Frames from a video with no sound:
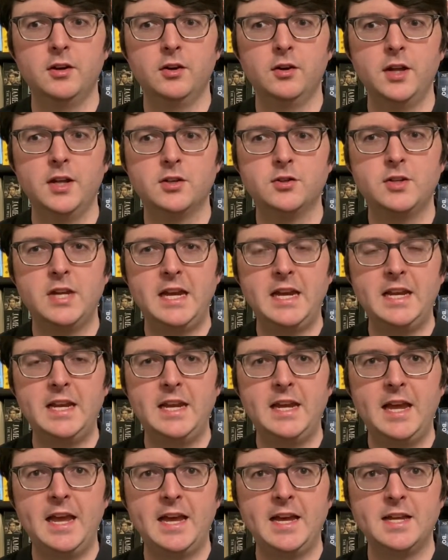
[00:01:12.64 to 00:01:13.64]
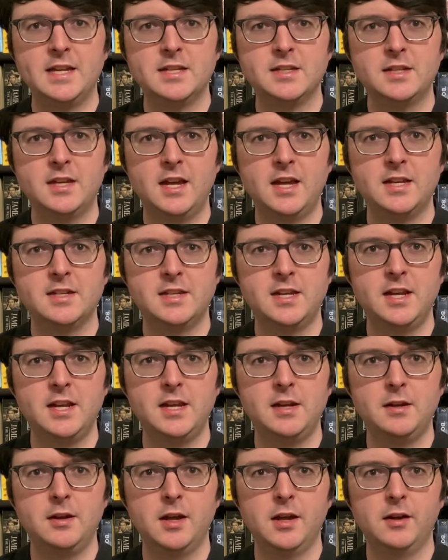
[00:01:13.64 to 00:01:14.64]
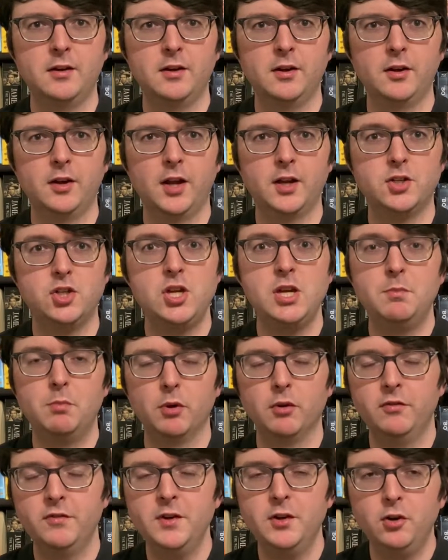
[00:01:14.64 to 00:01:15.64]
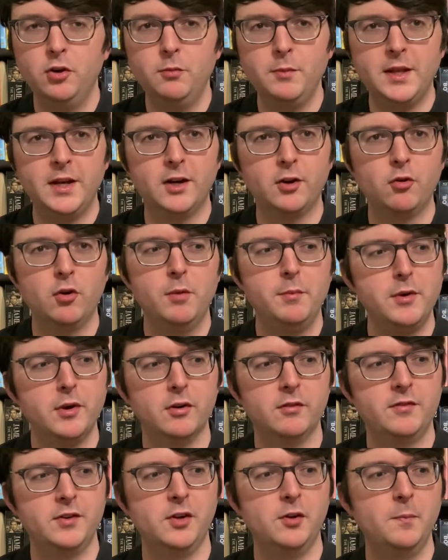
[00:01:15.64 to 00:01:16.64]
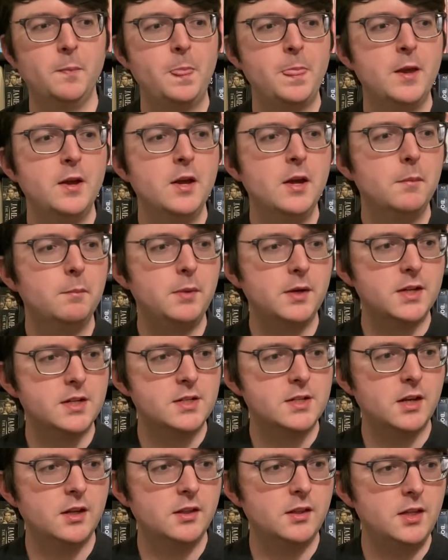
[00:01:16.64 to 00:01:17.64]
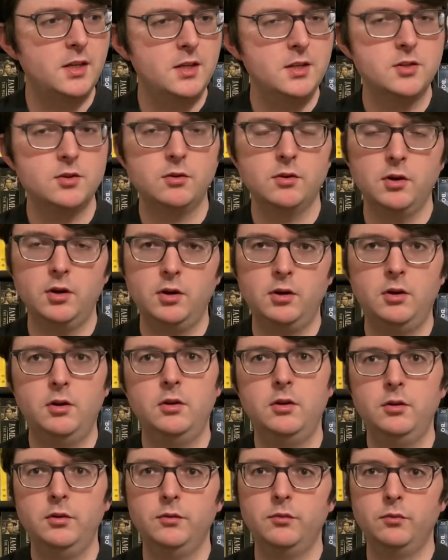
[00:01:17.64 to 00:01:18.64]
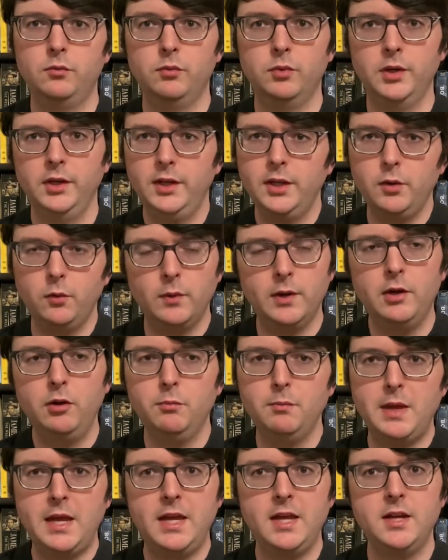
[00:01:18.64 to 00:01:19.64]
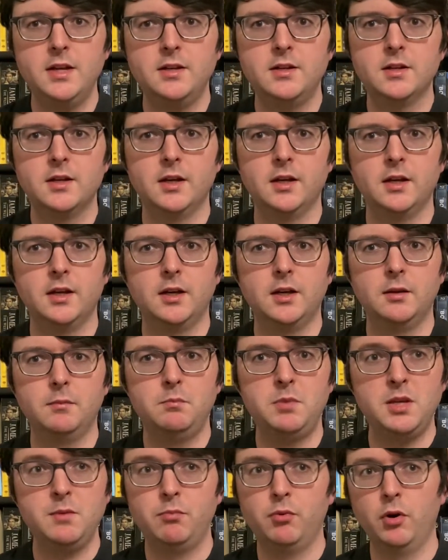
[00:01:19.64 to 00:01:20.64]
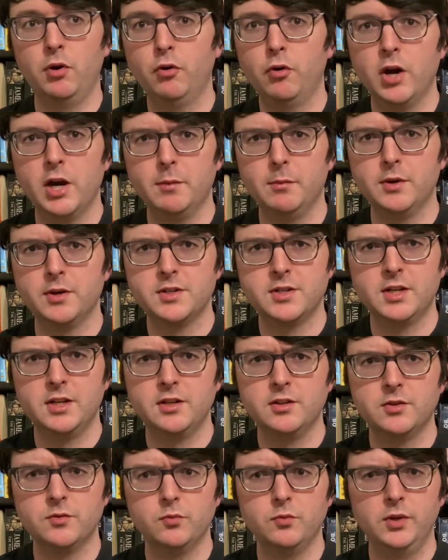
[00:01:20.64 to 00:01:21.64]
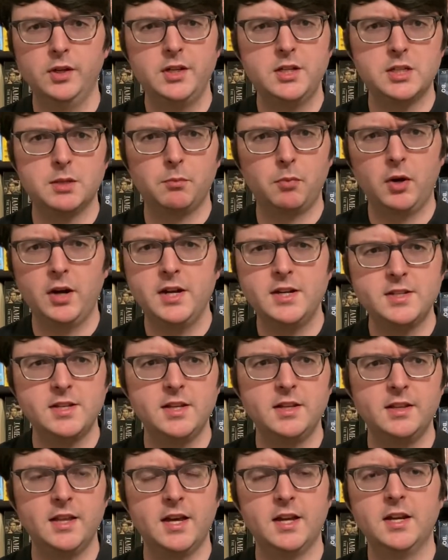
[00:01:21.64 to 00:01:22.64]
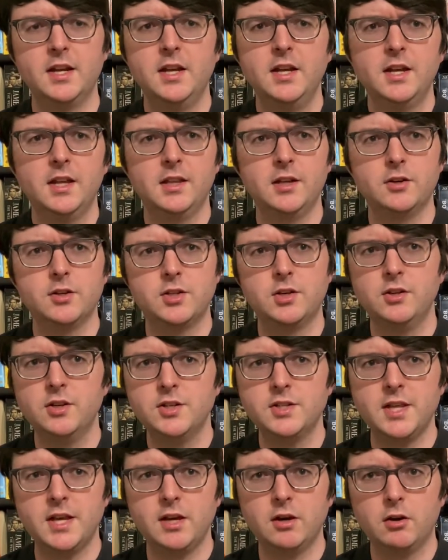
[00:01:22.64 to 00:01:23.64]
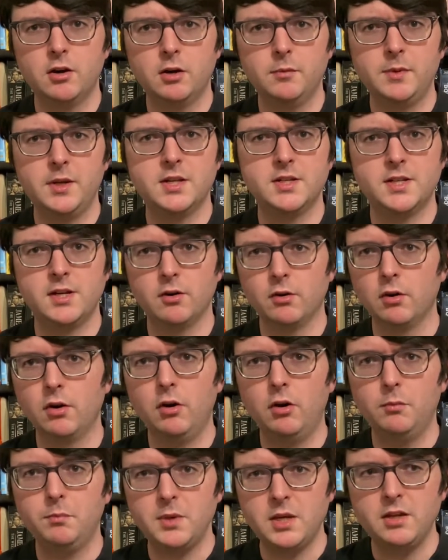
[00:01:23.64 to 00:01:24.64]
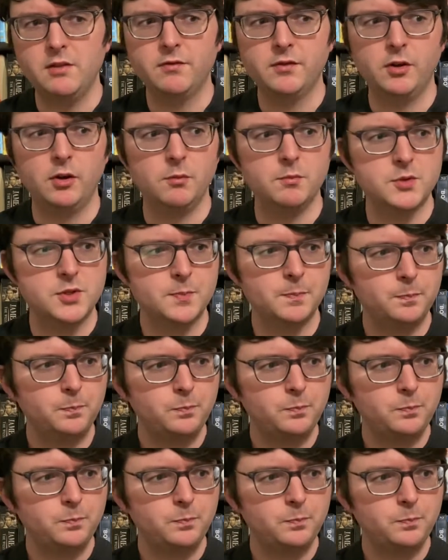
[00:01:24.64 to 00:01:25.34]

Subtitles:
entertaining as a cheaper film and a crummier film. But these are all really well made B programmers, and really surprising that they're as good as they are, because they are all B films.